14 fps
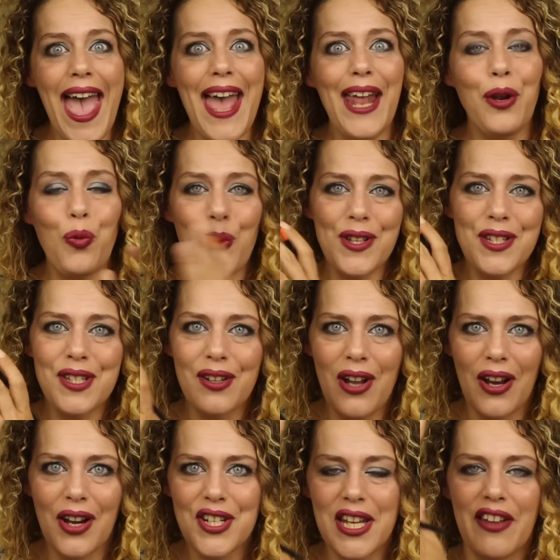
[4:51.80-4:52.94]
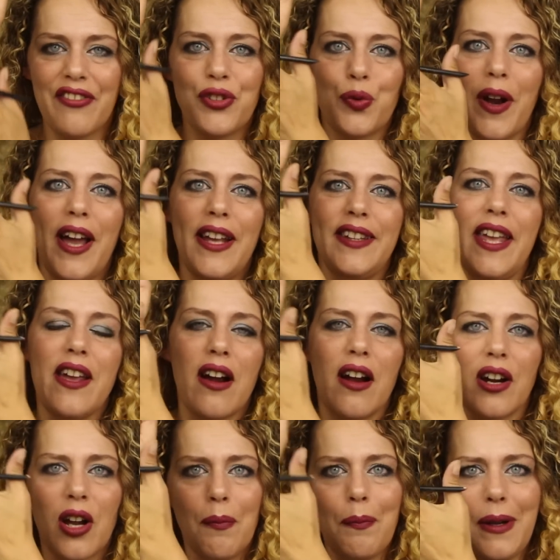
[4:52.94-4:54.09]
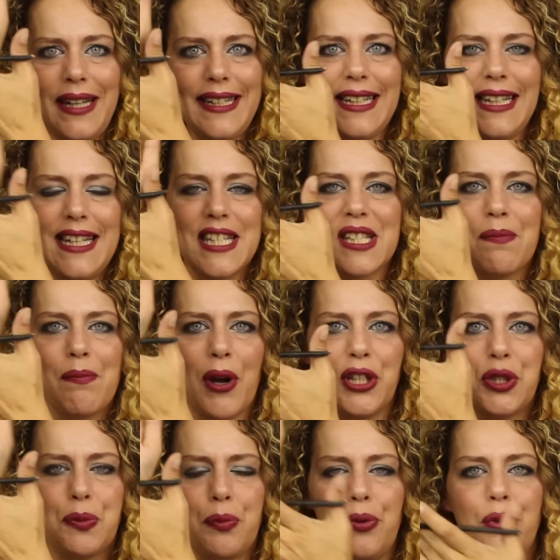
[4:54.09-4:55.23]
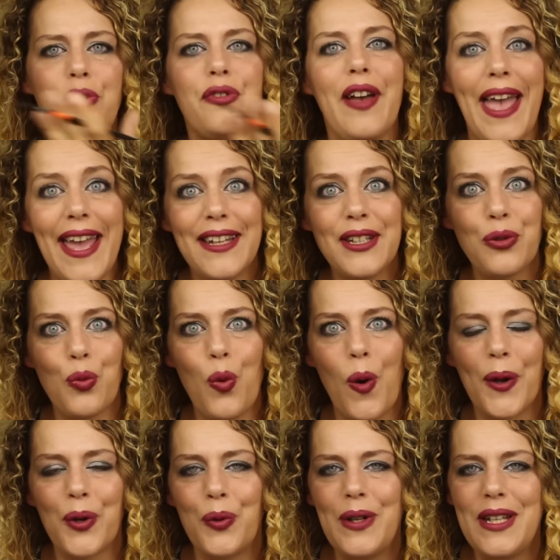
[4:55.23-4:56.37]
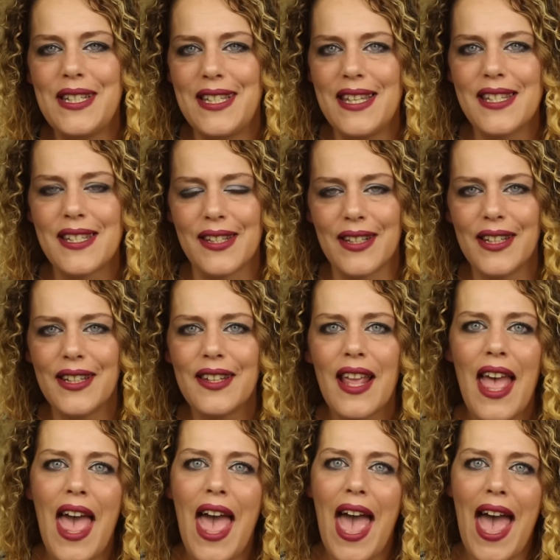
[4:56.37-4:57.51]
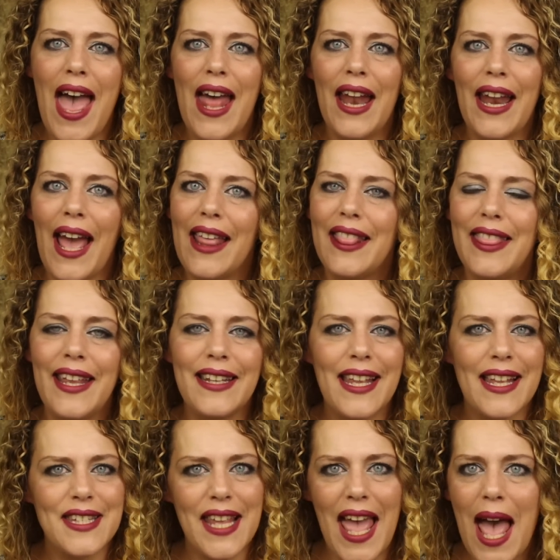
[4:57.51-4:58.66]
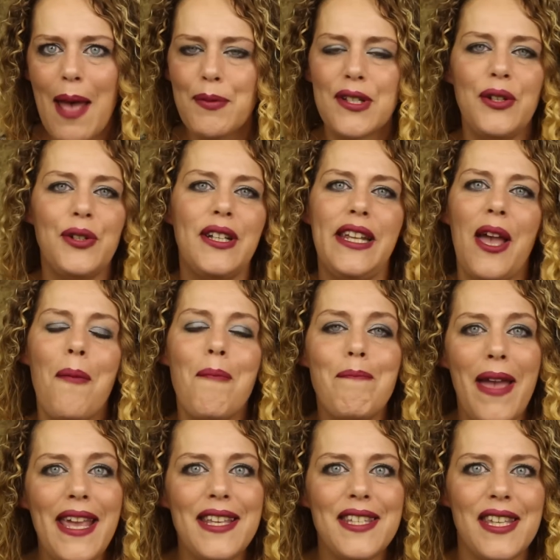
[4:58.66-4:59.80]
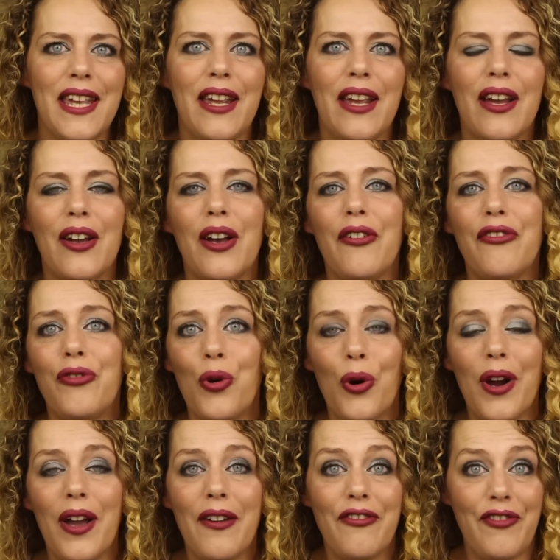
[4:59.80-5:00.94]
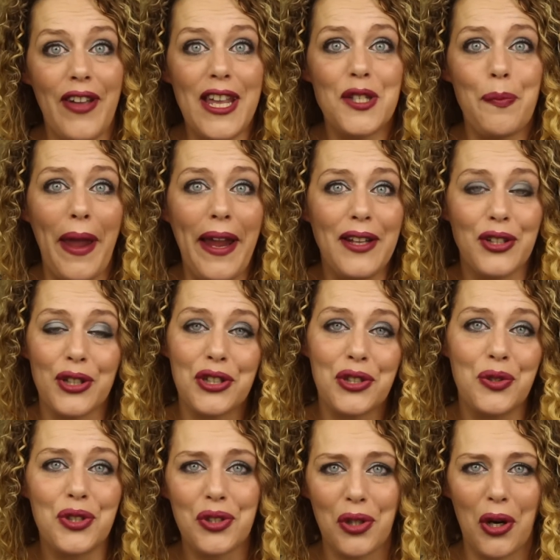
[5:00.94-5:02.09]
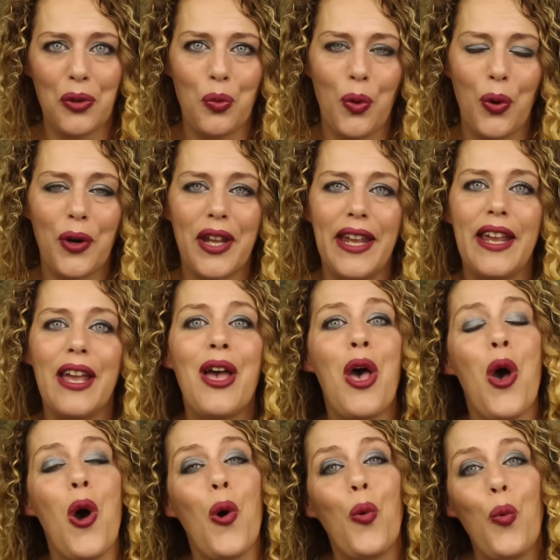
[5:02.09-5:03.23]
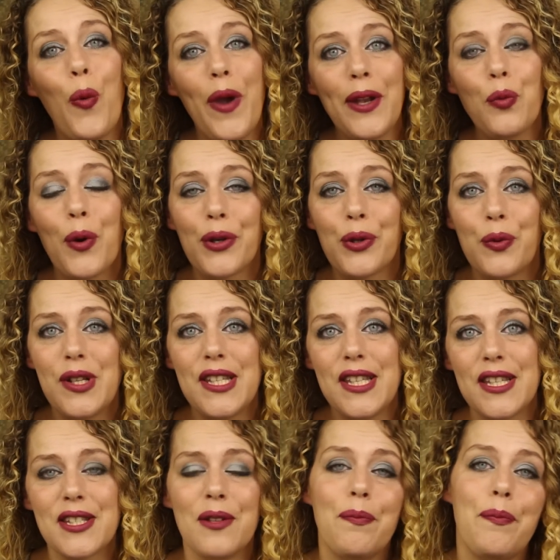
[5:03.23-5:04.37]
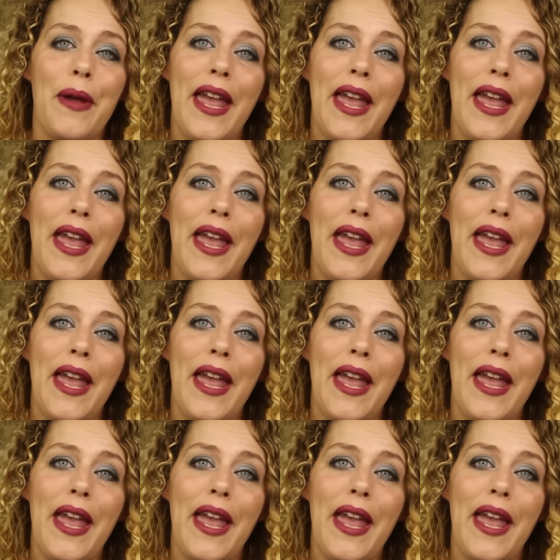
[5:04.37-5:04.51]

And once the colors have dried, they are completely smudge proof and water resistant, and I think that's absolutely amazing for face painters to start working with water resistant